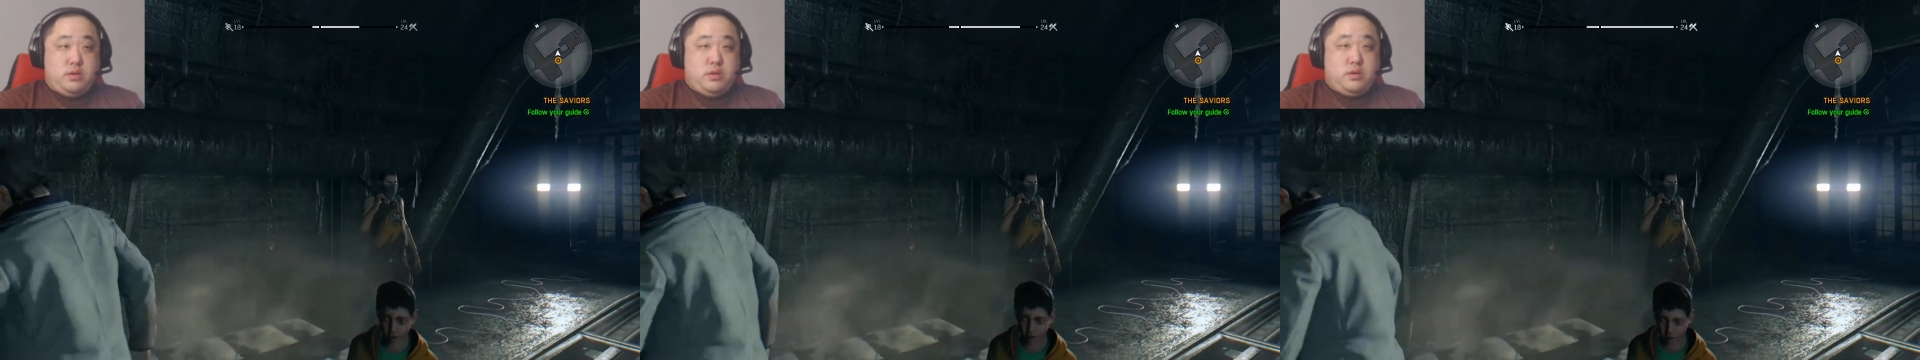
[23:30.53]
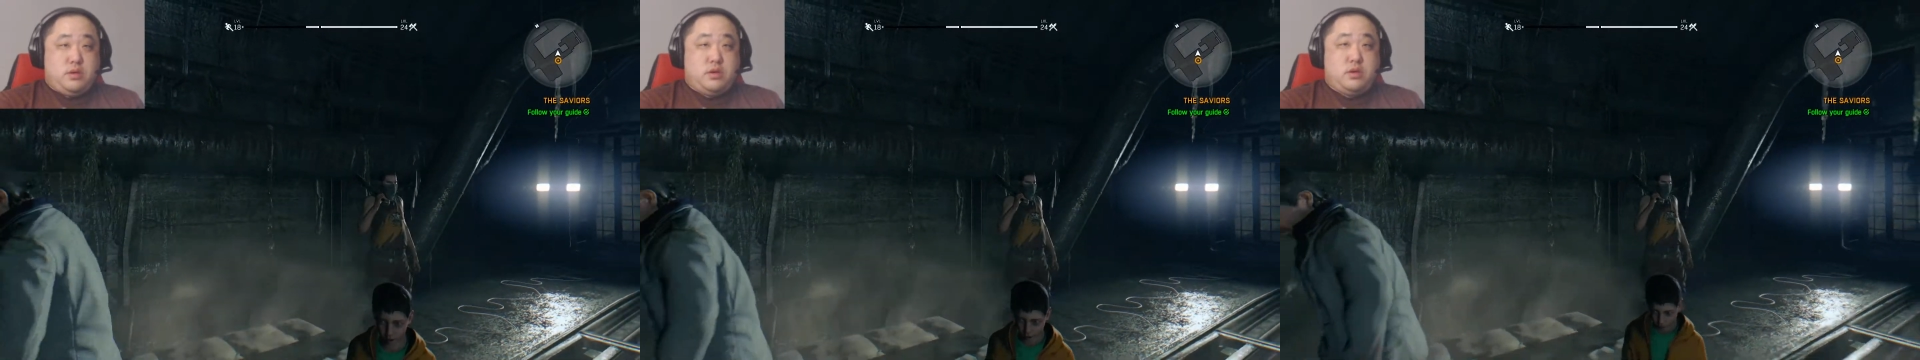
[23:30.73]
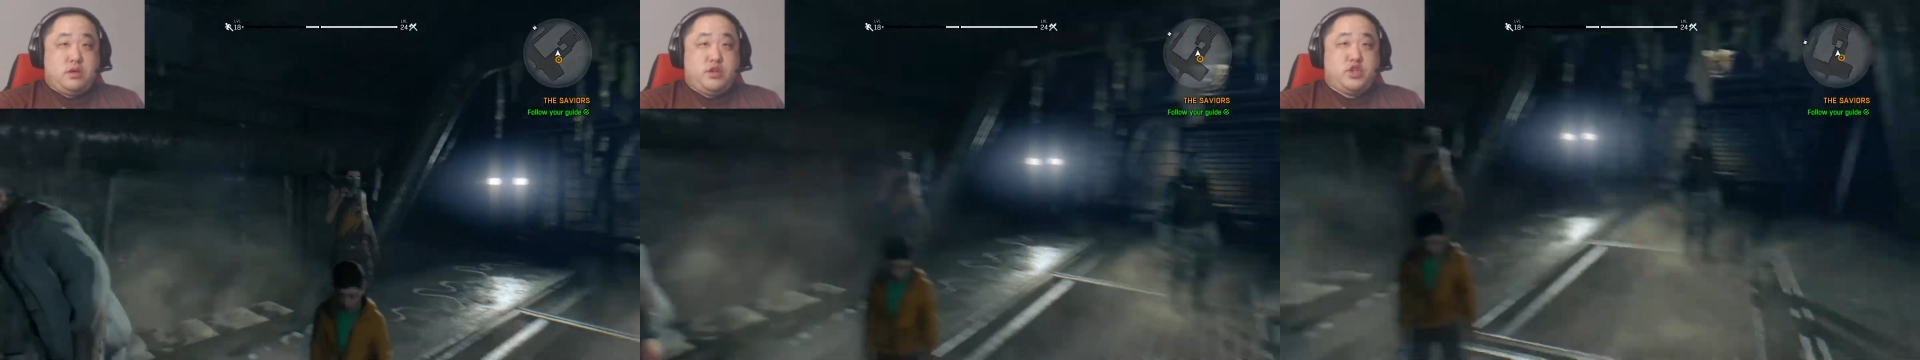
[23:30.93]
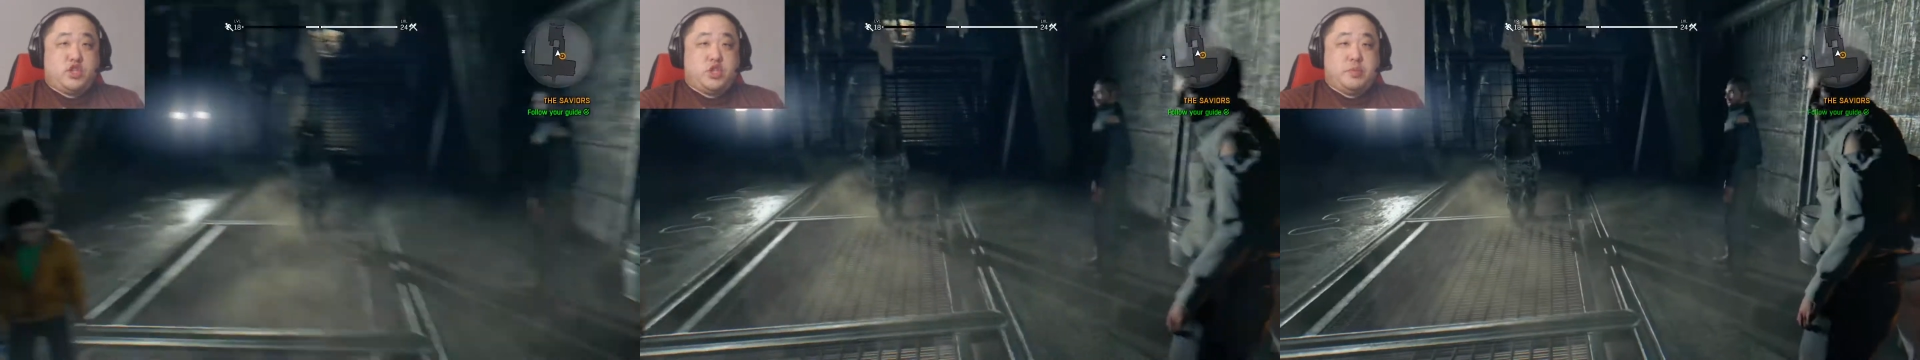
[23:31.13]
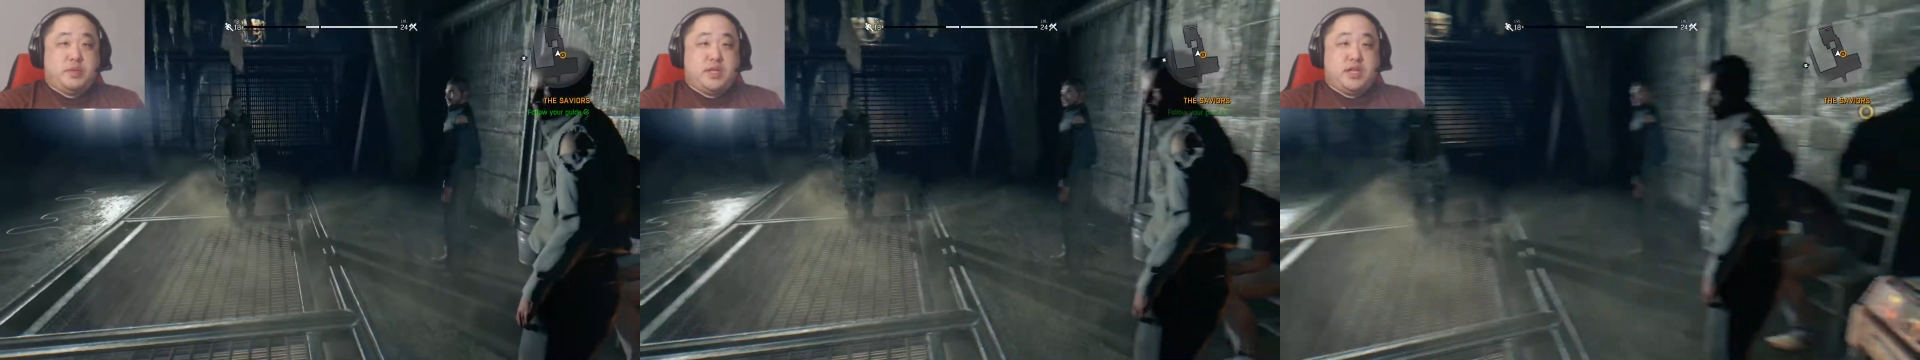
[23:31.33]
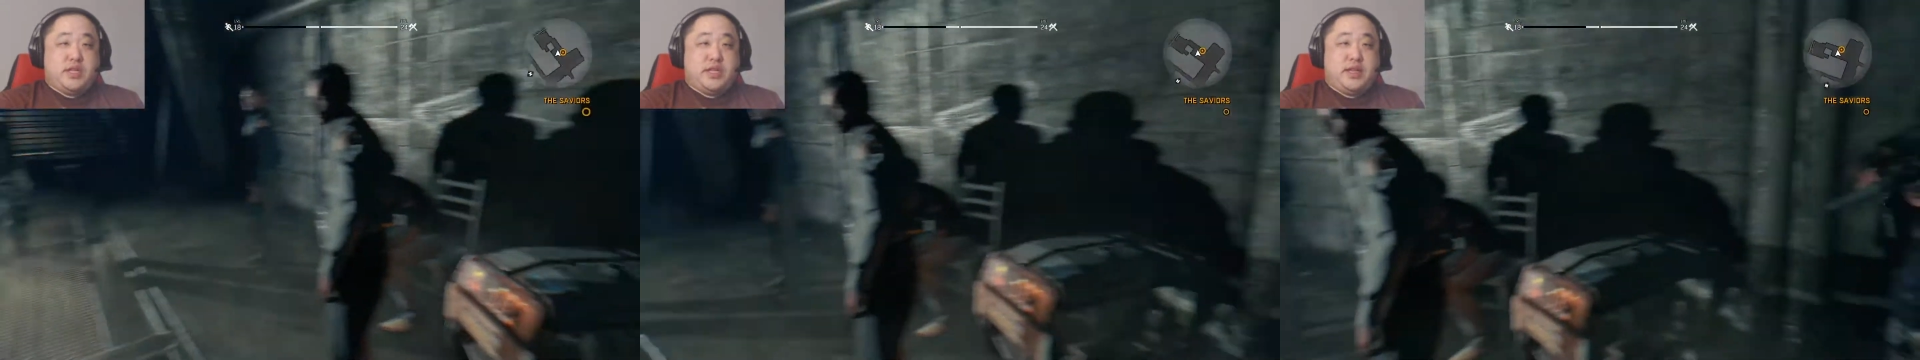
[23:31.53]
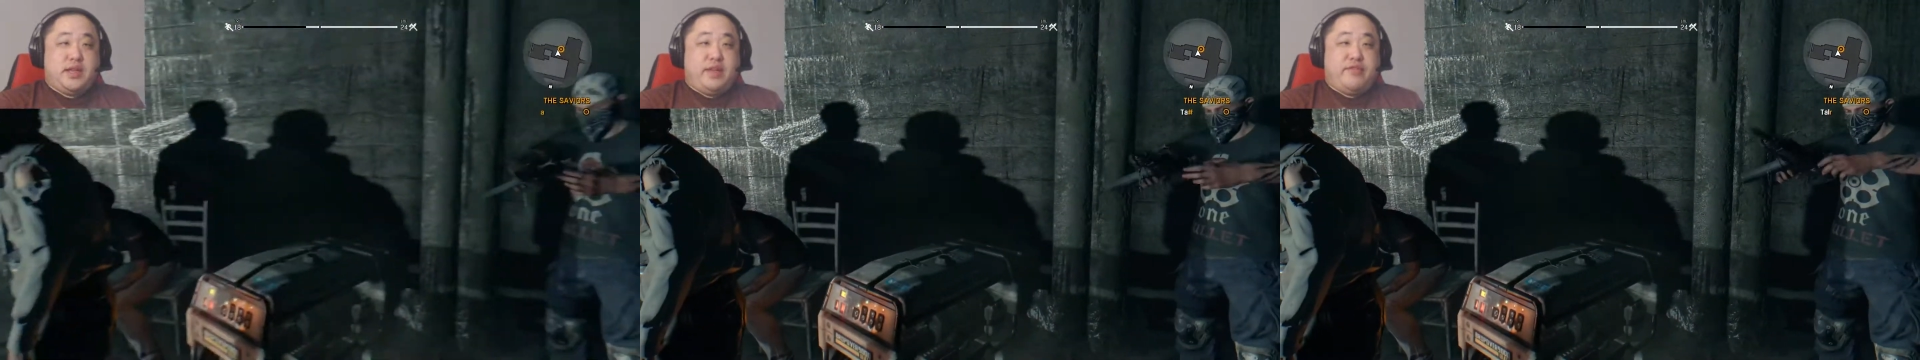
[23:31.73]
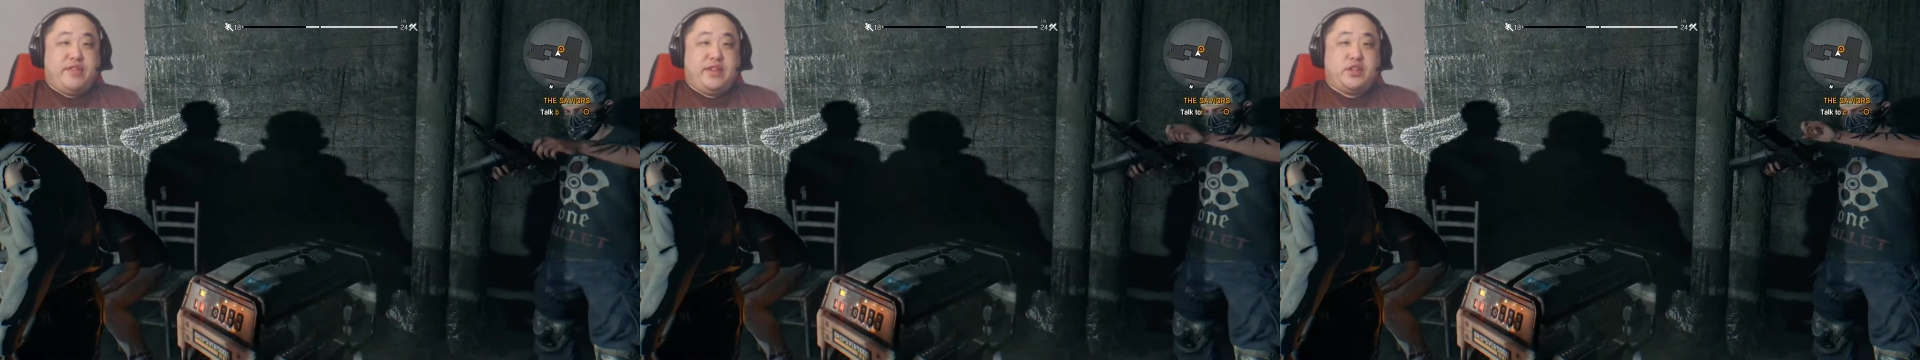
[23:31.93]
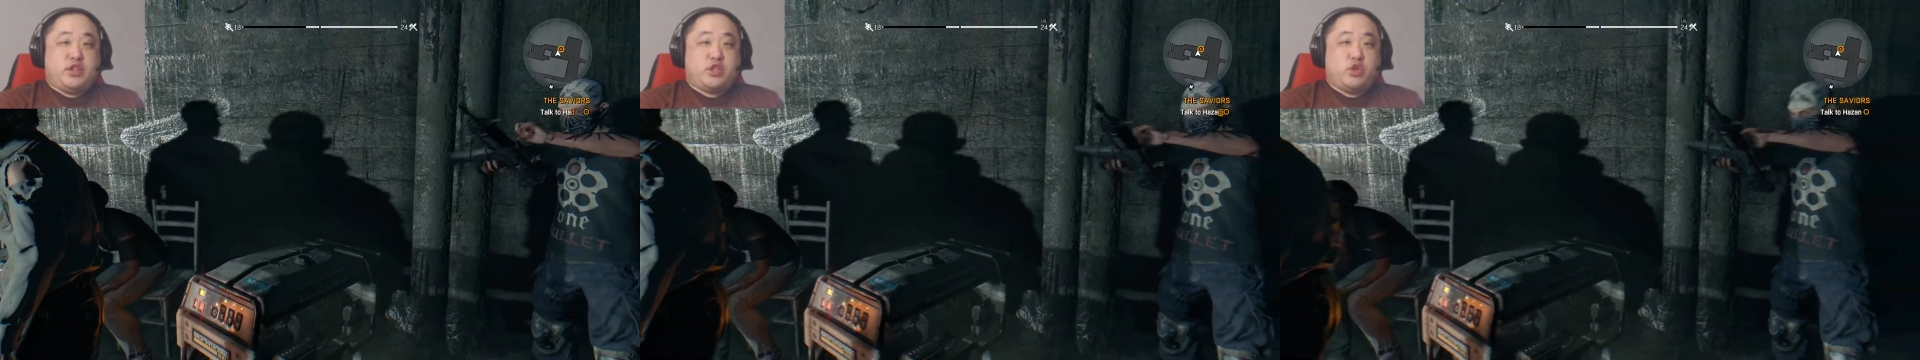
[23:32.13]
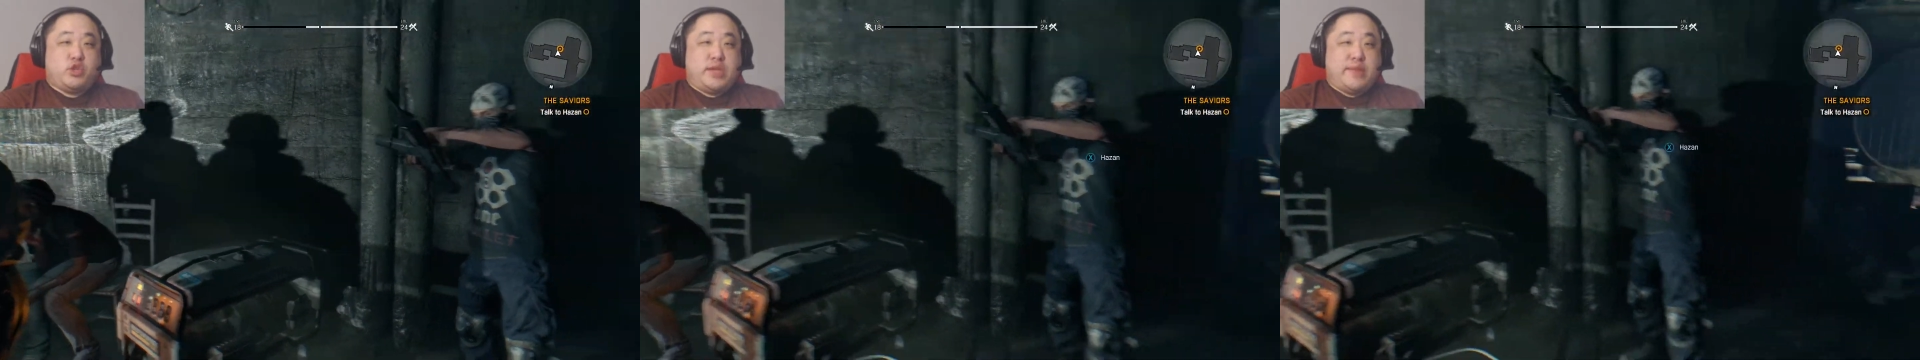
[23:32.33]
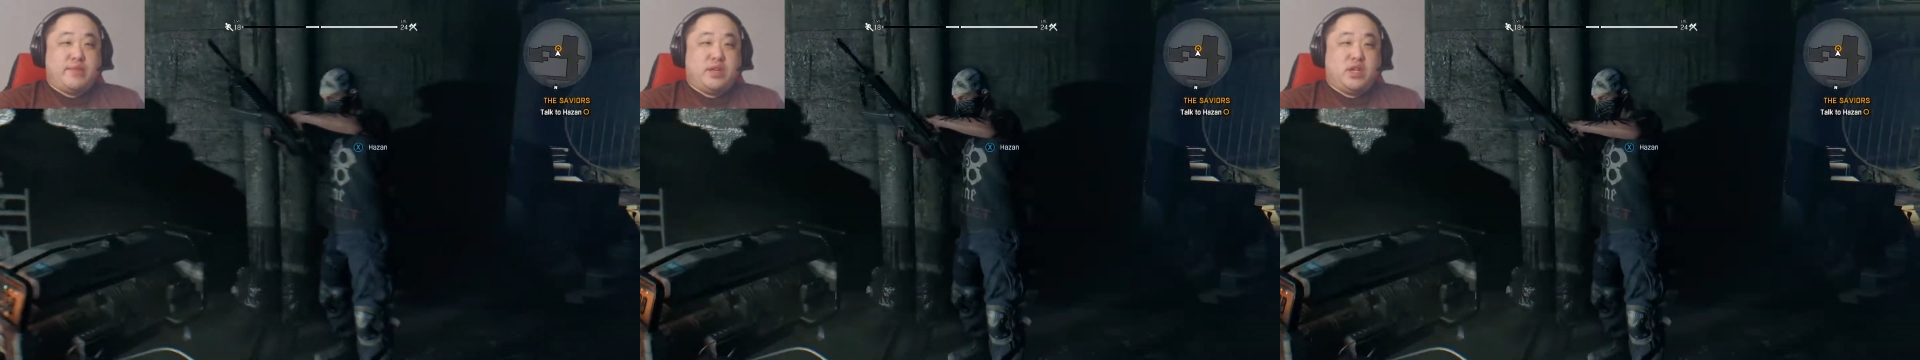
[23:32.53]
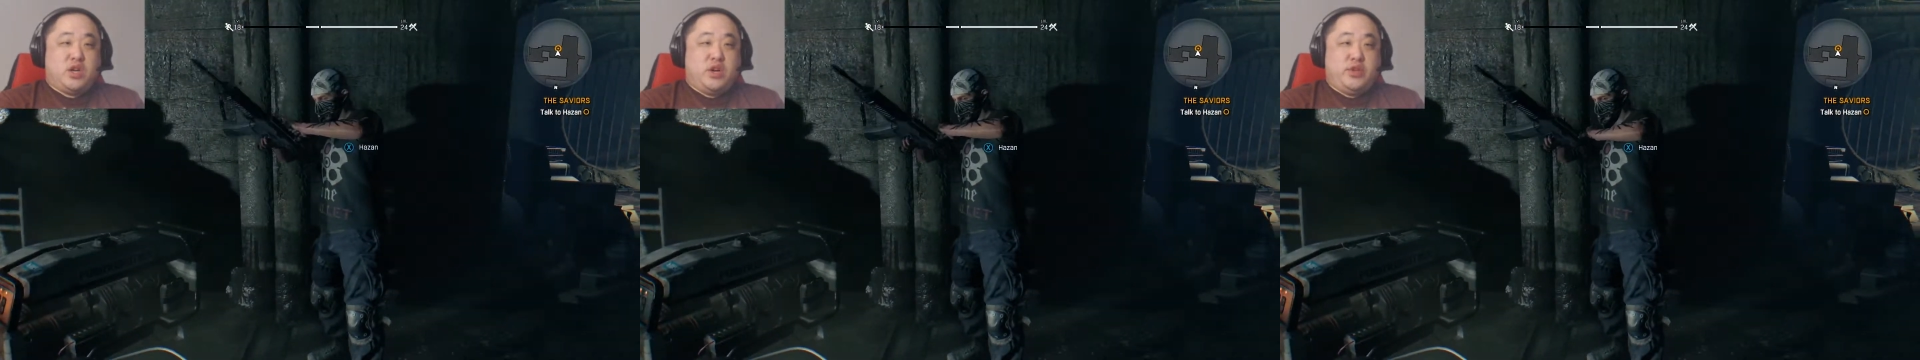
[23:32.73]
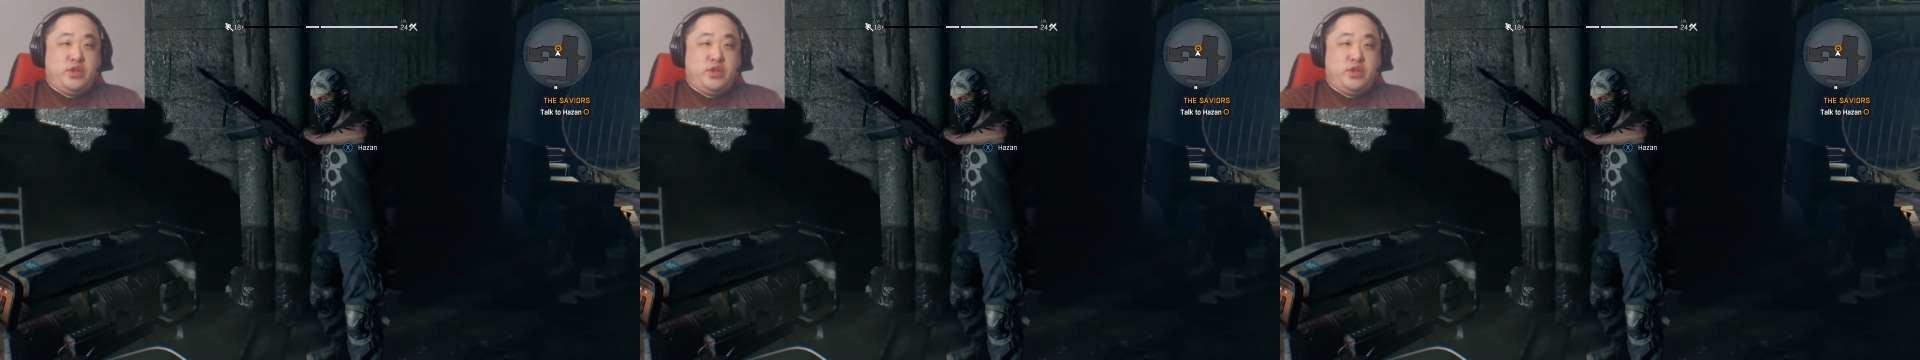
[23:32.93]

Oh, you stupid idiot. You think just because you have a gun,